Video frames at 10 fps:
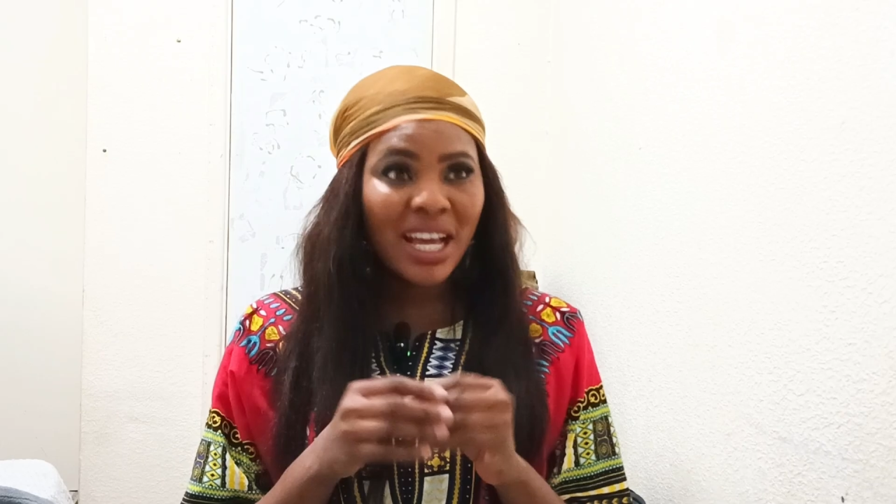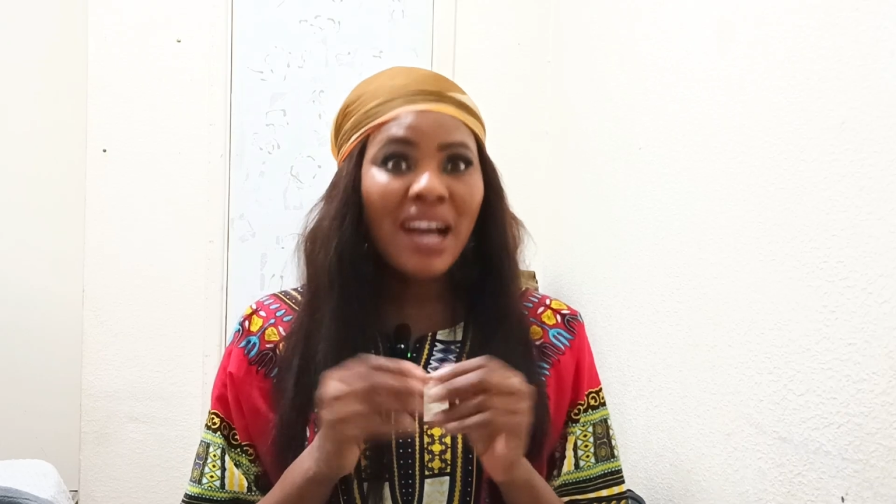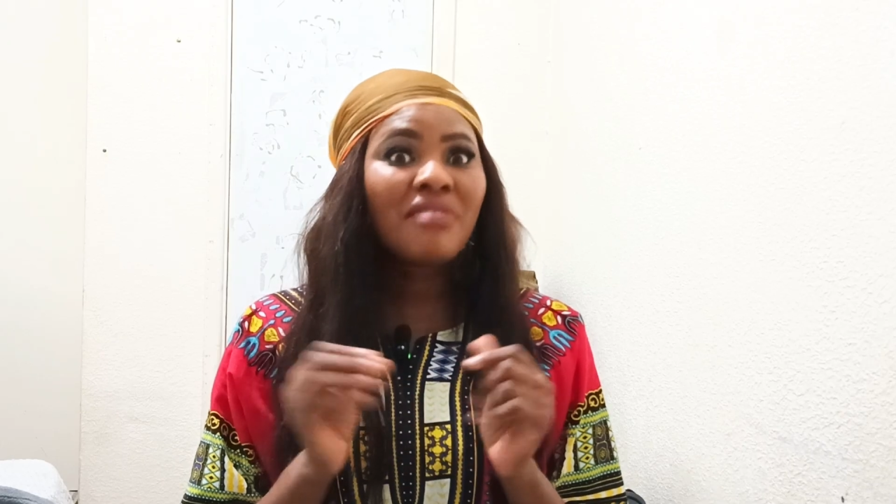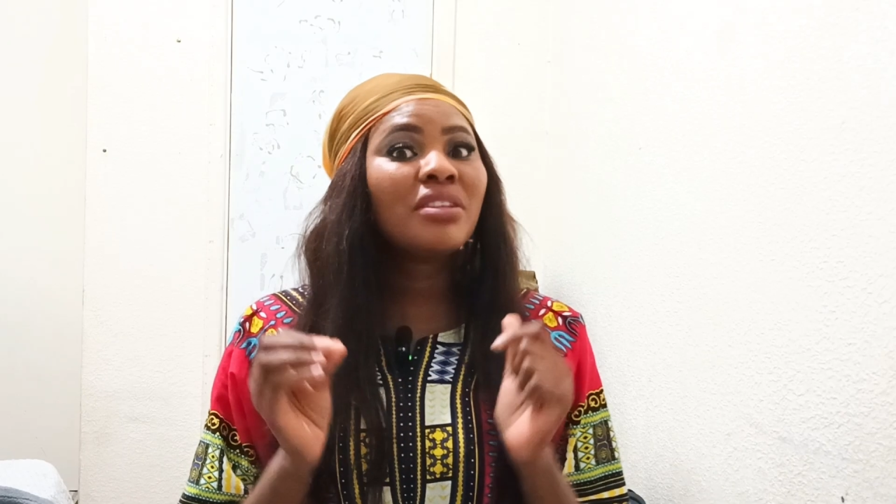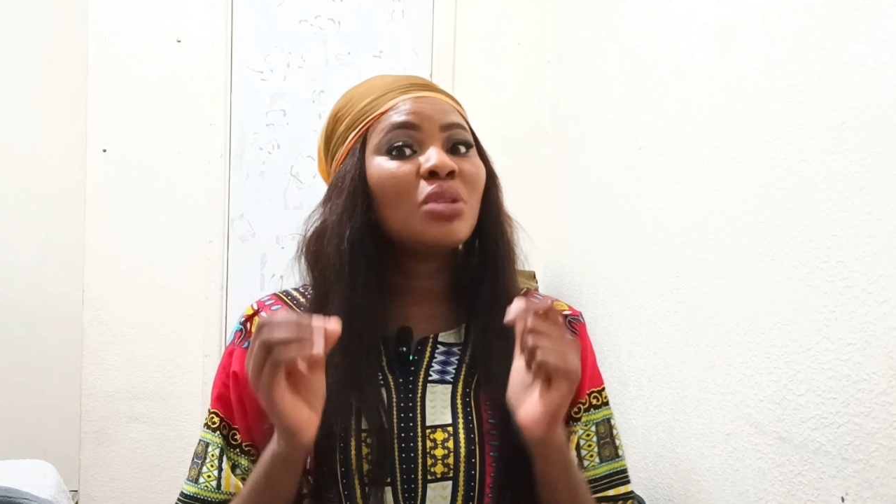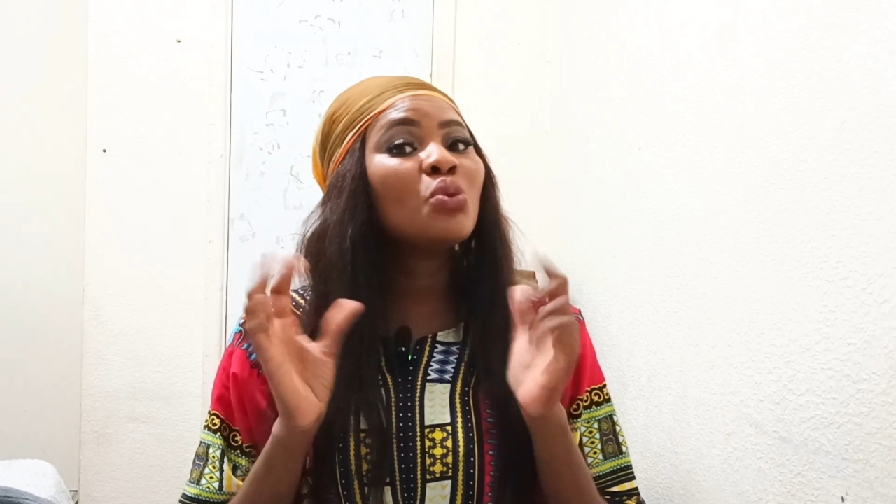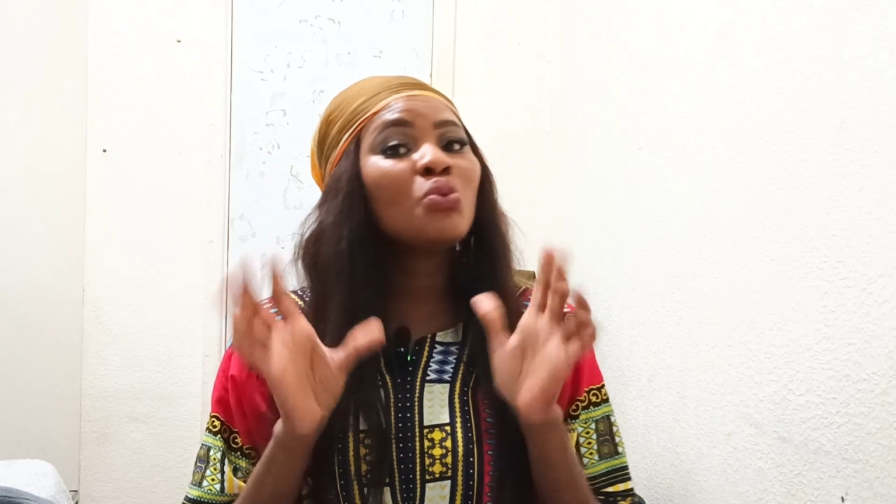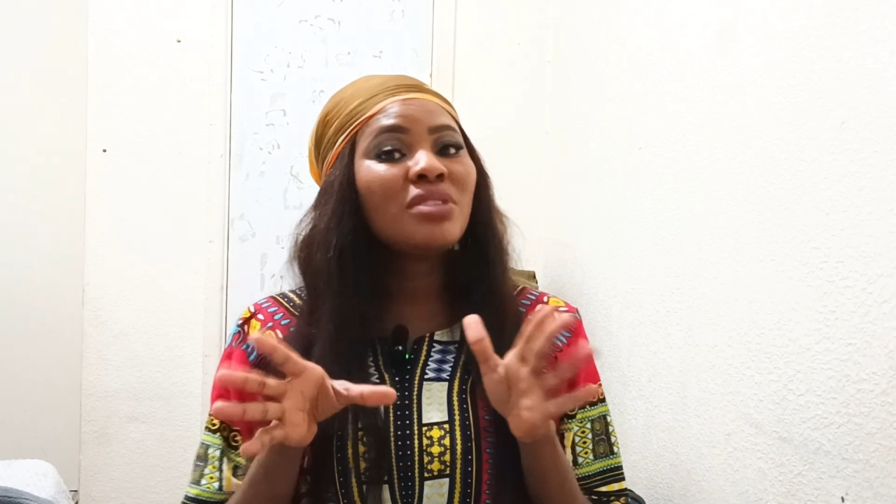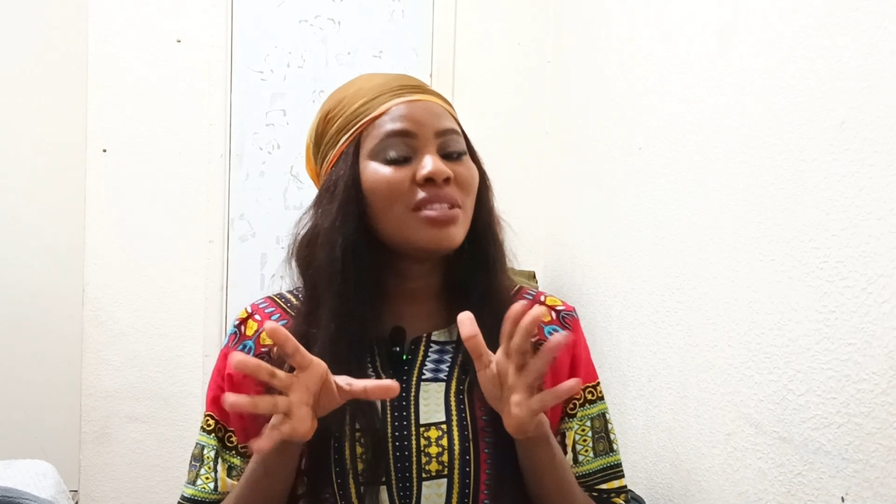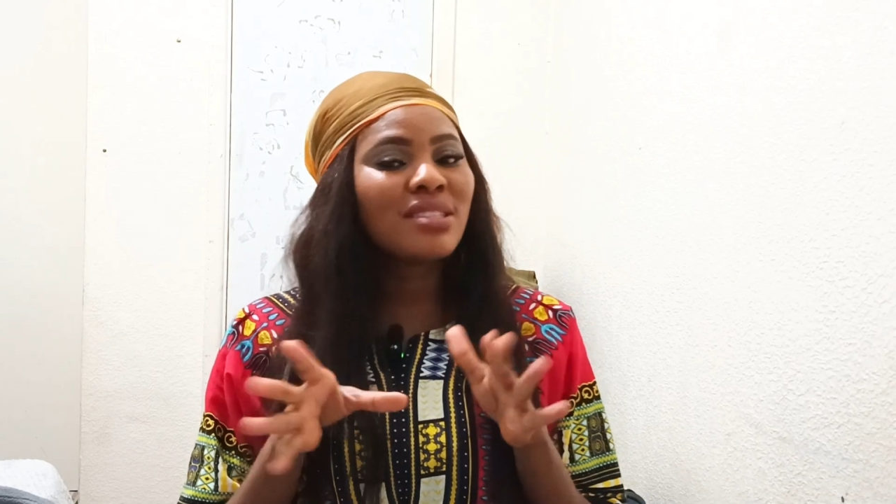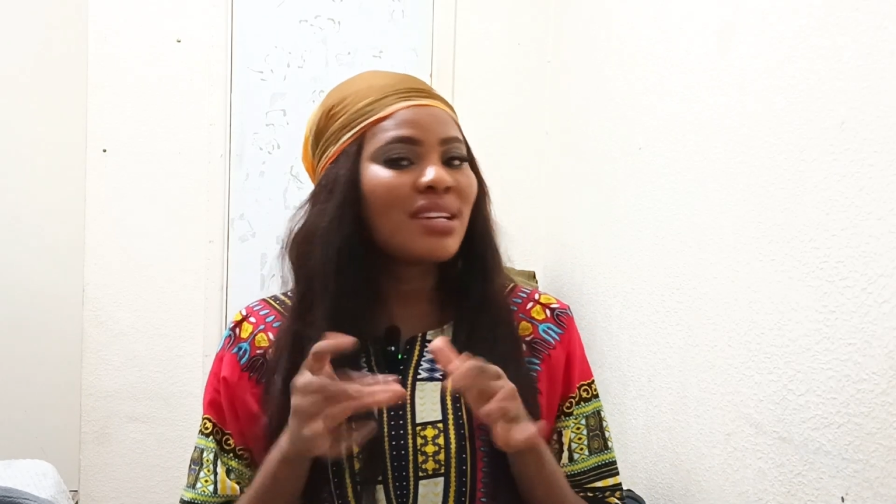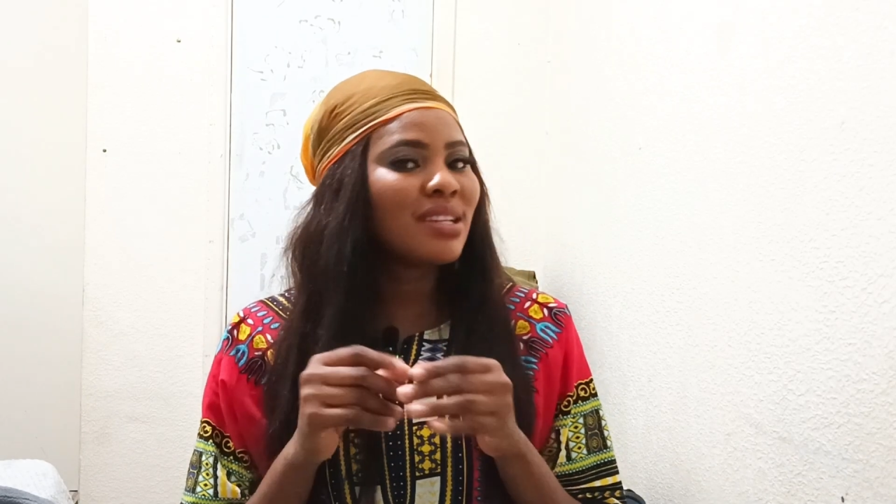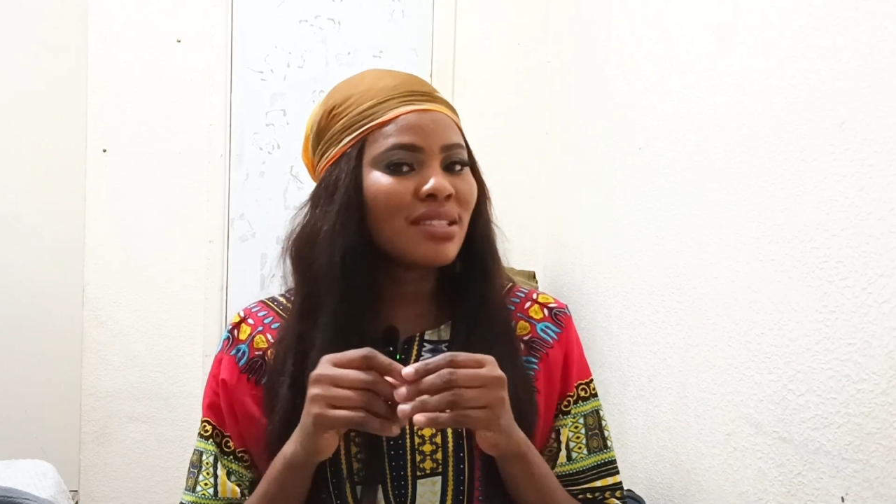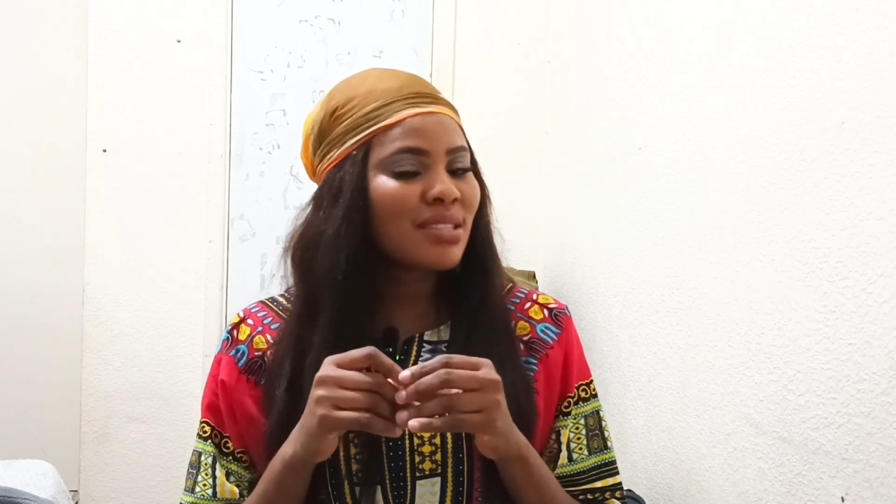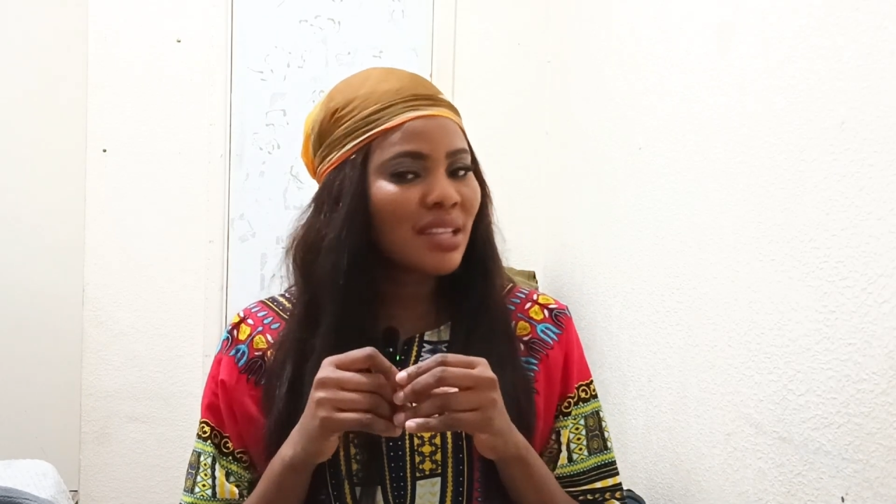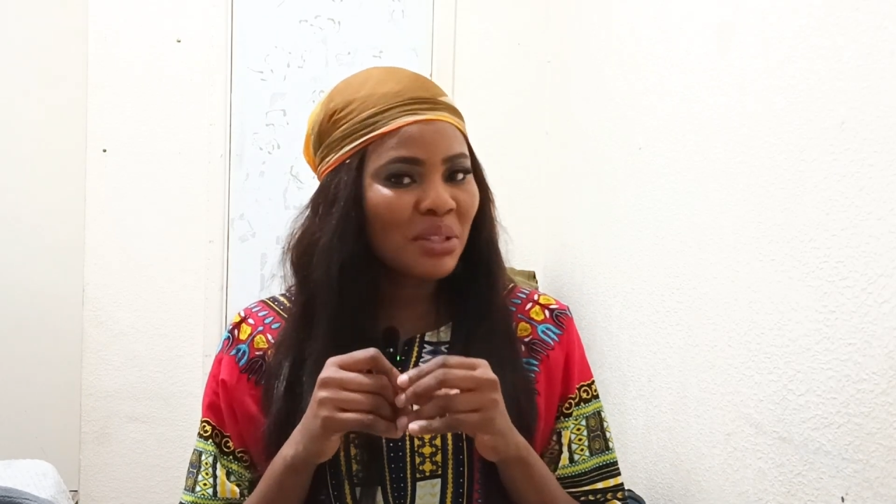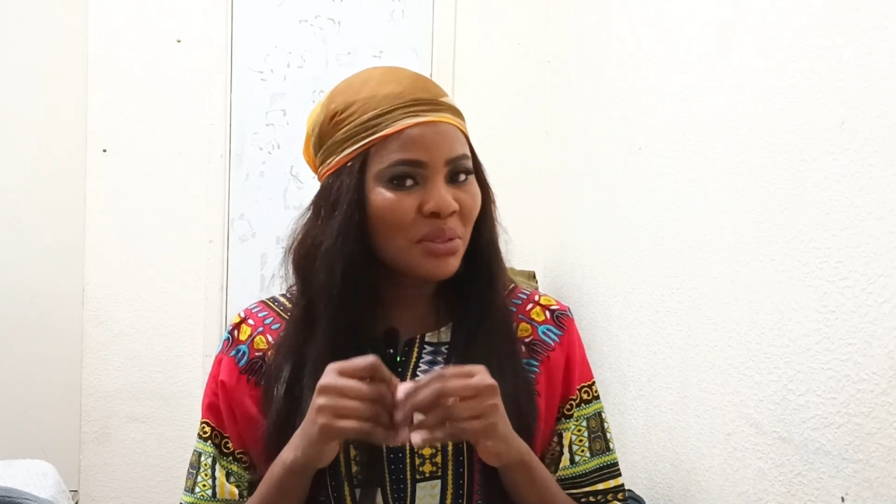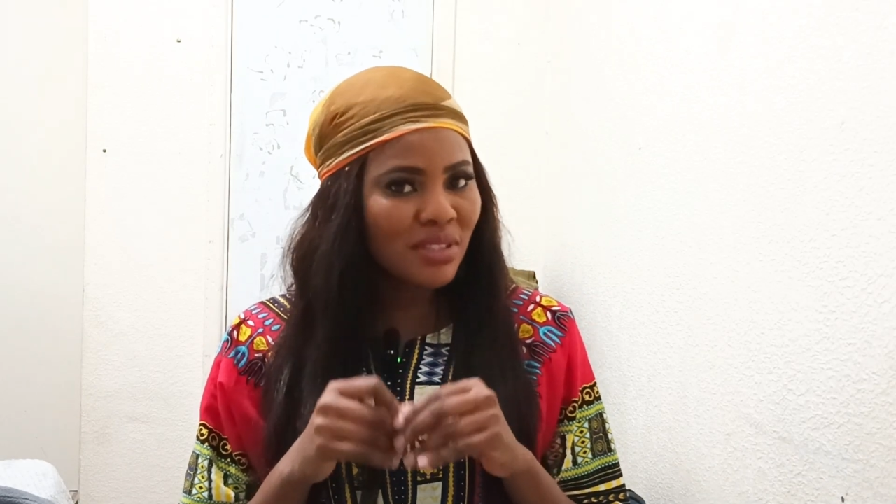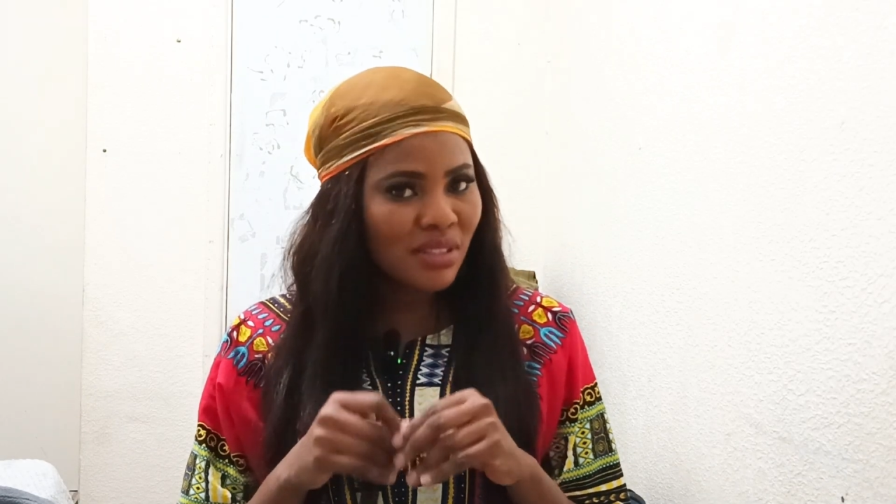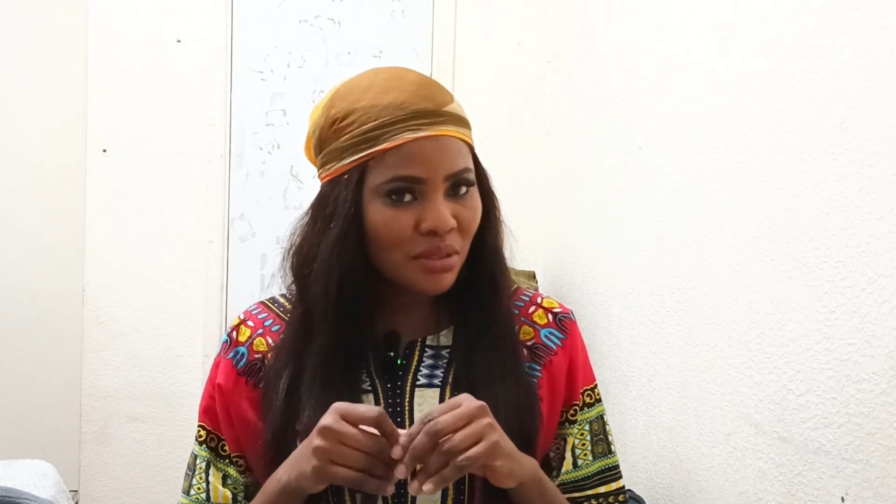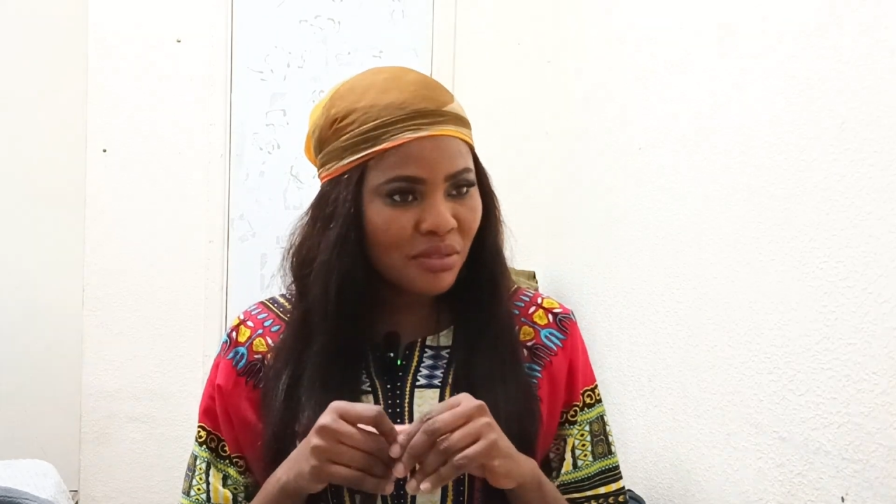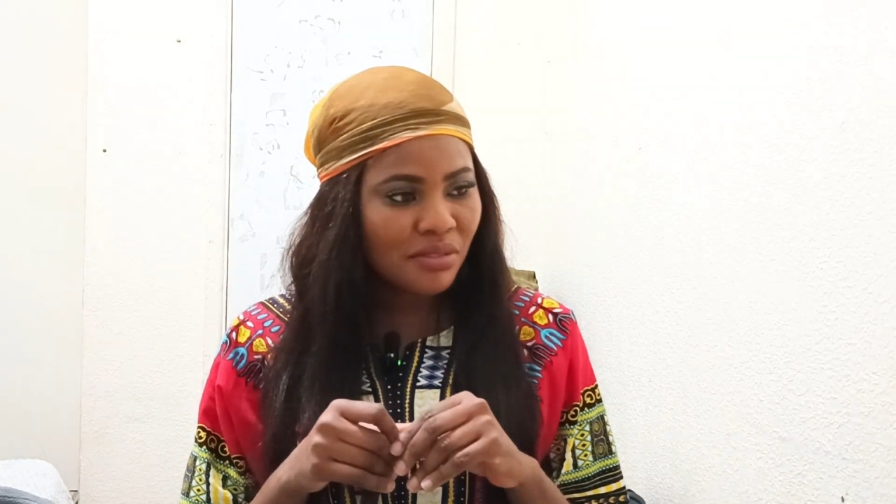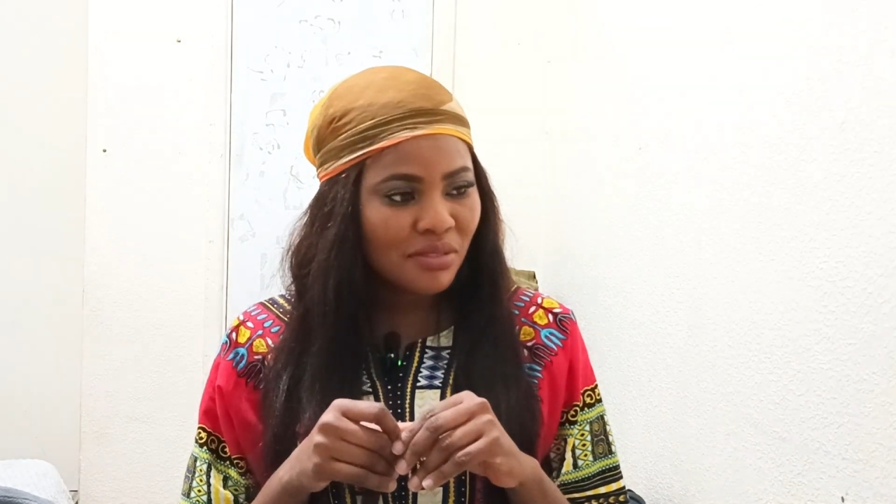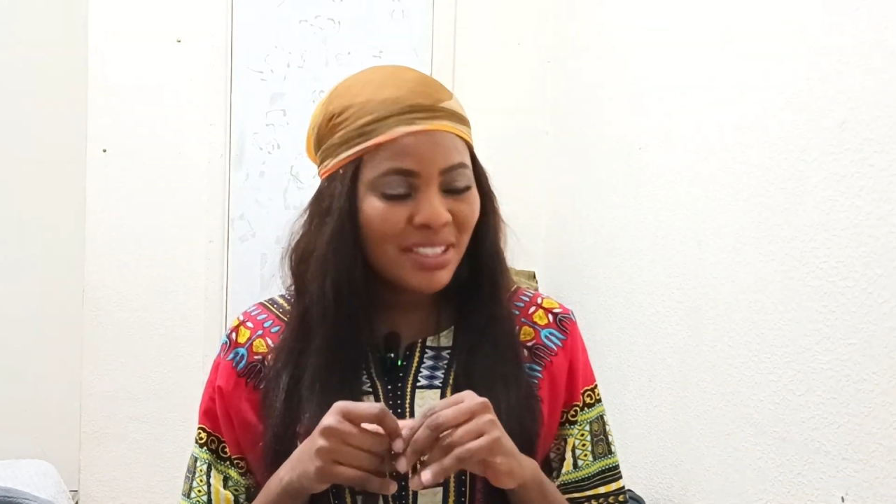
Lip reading: Having good designs are not enough.